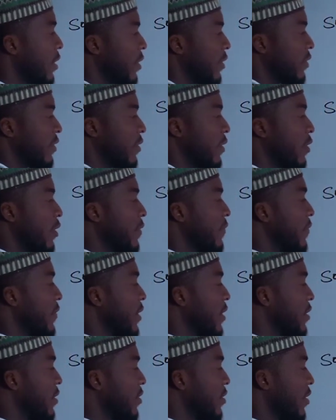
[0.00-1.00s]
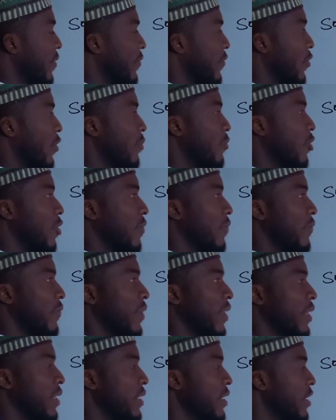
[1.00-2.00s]
Slope-intercept form of
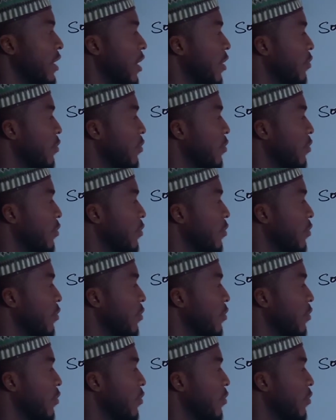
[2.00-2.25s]
a linear